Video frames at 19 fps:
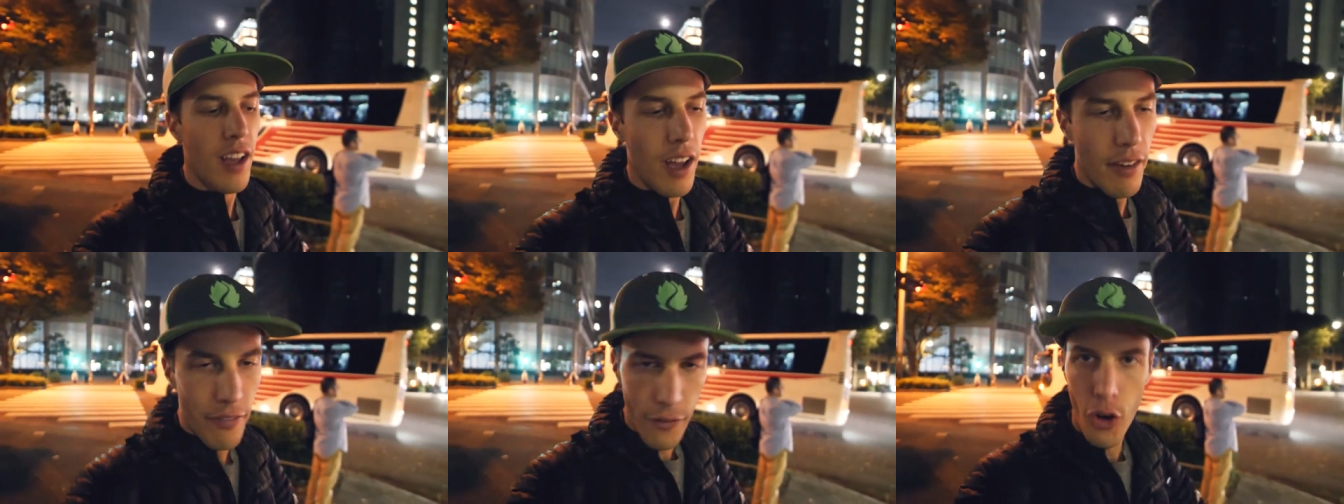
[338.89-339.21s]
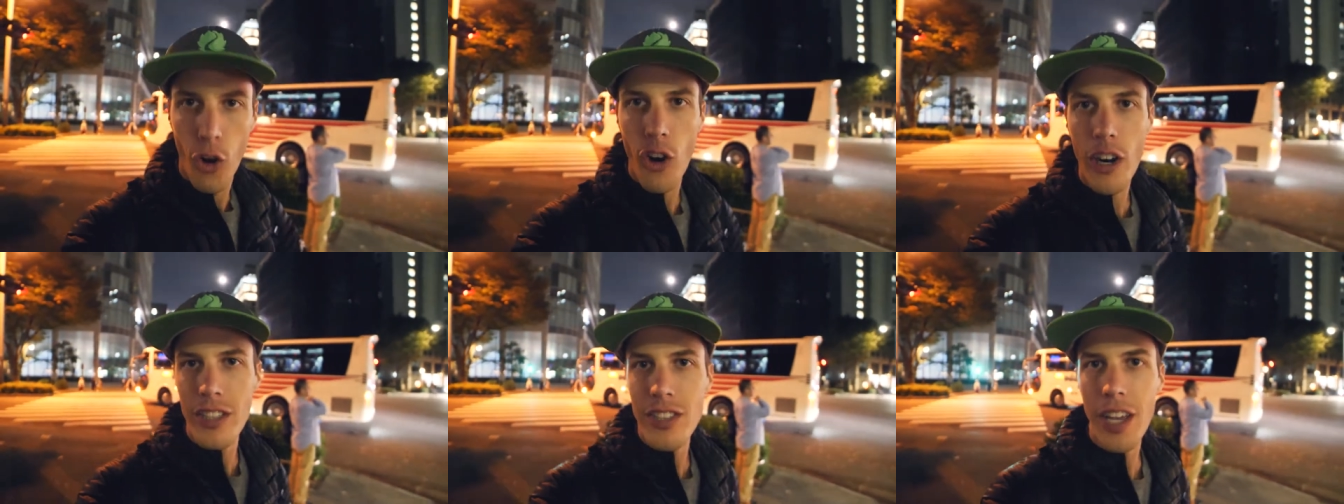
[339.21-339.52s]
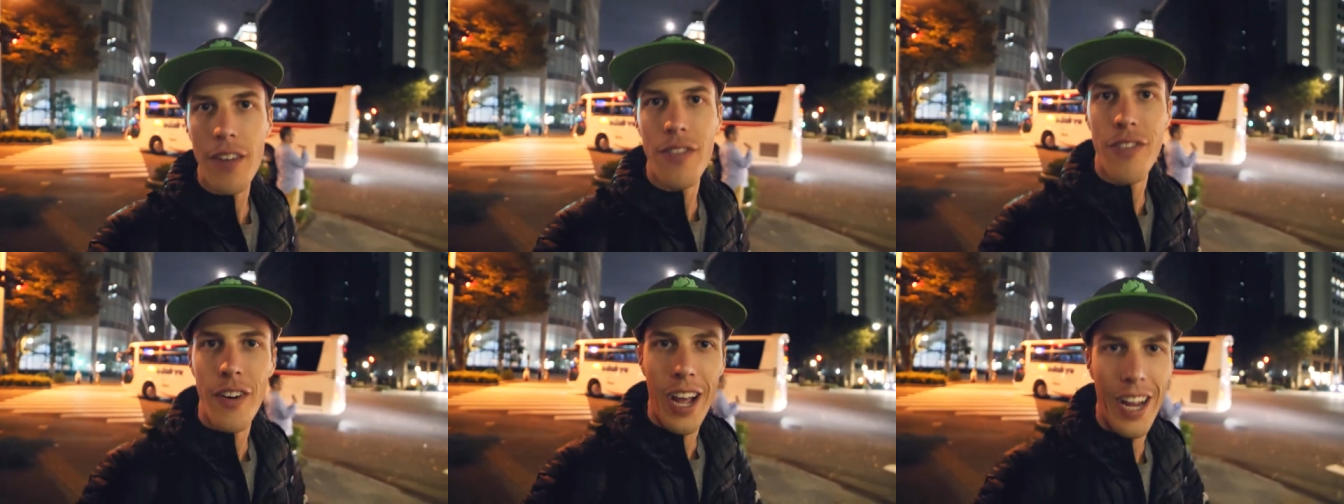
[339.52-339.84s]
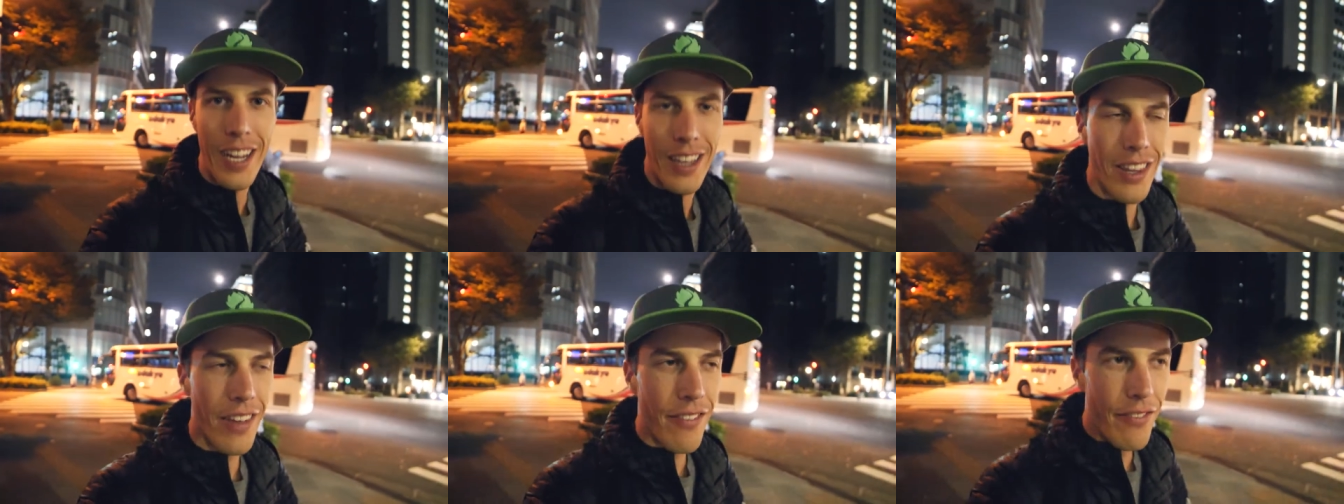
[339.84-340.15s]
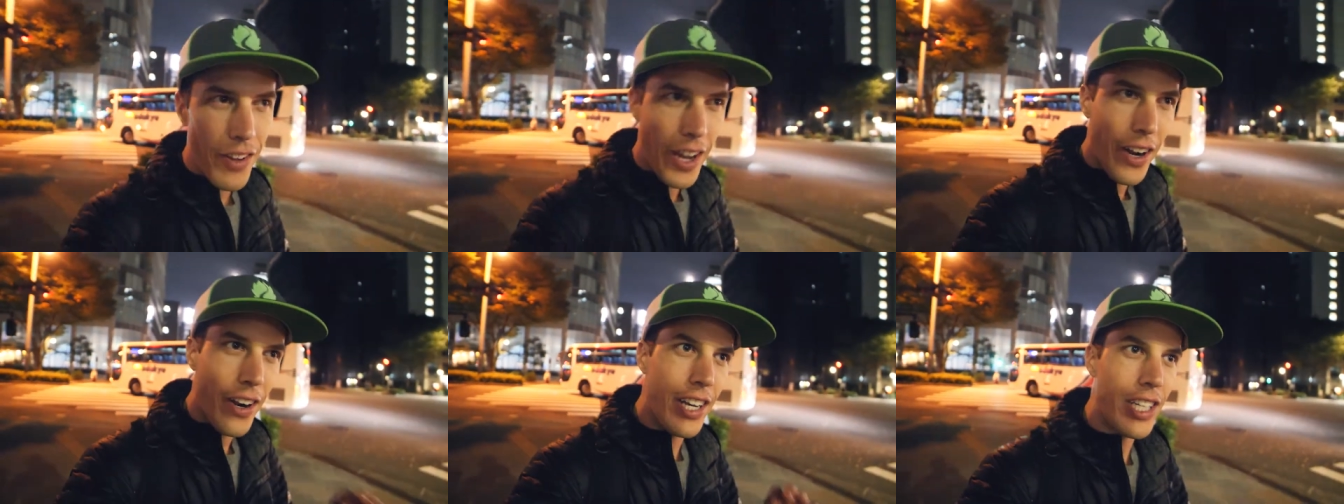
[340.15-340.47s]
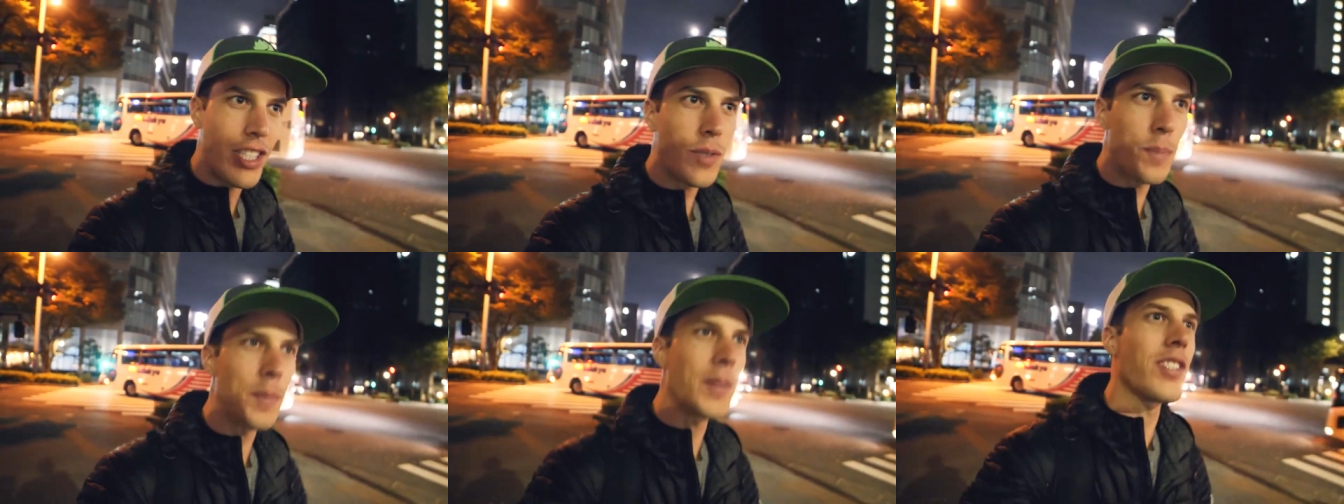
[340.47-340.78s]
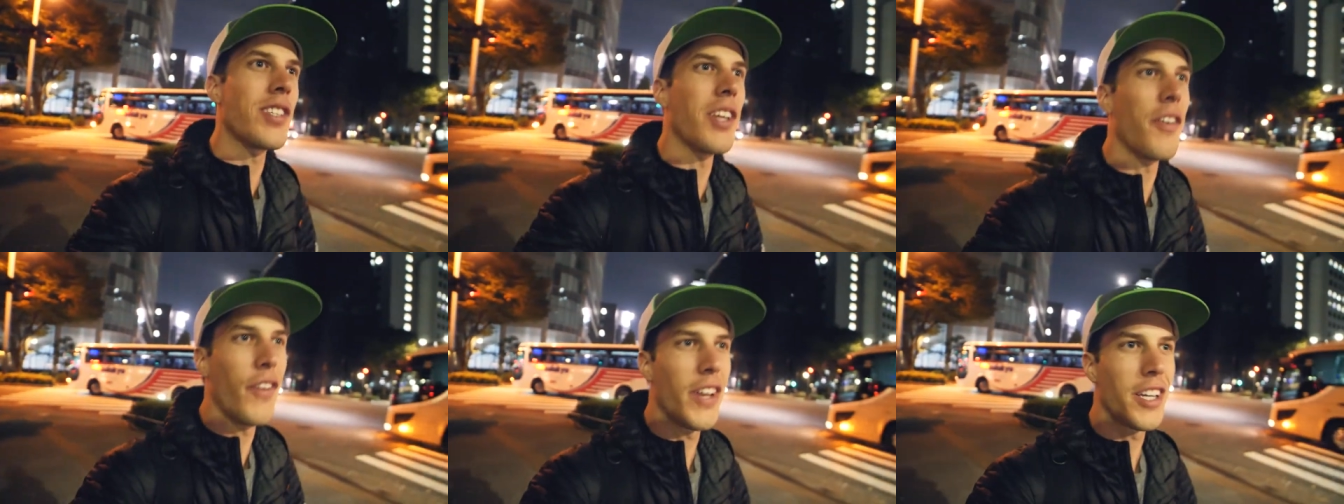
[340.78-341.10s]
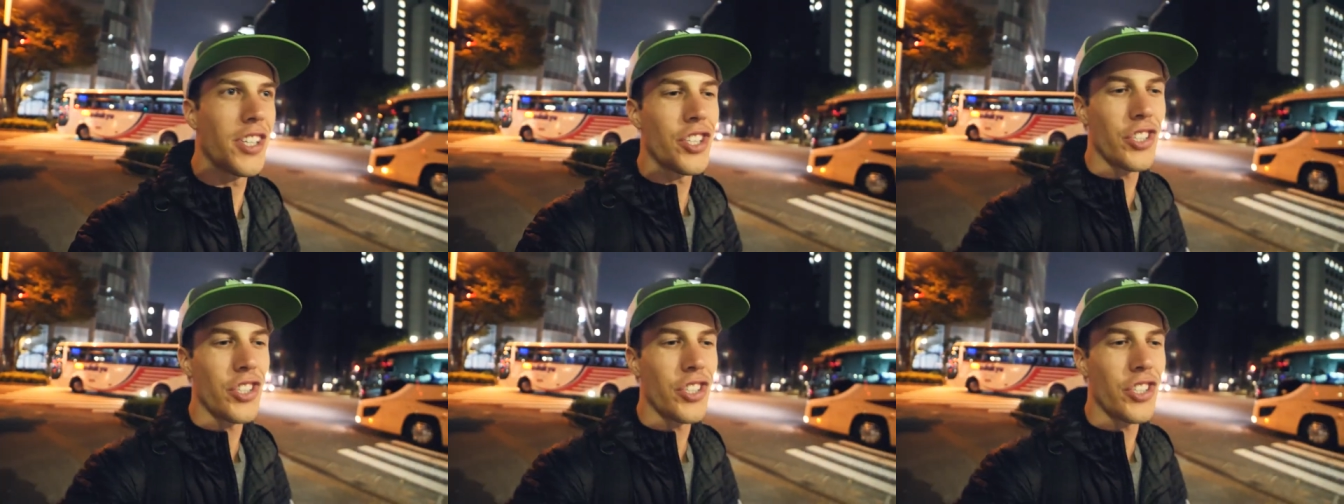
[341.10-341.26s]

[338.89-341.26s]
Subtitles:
of course I find the very specific